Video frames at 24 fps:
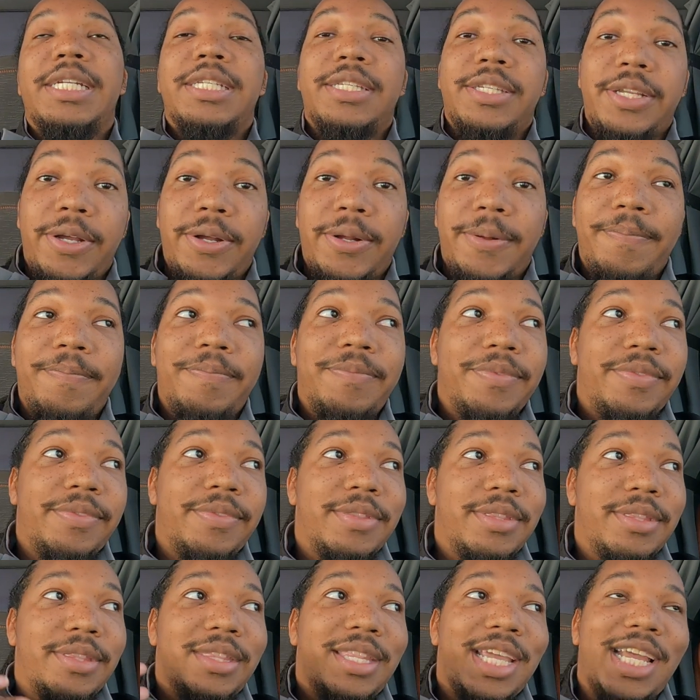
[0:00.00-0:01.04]
So
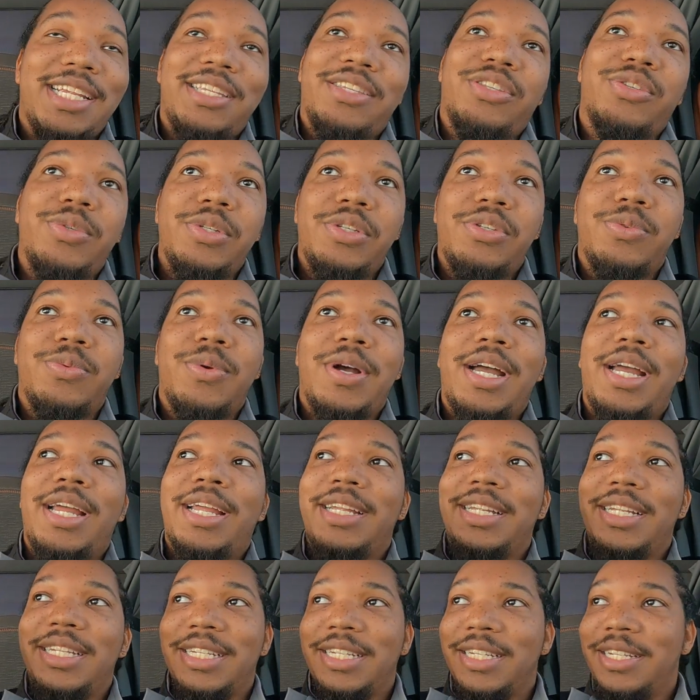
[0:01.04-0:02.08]
that's the reason why.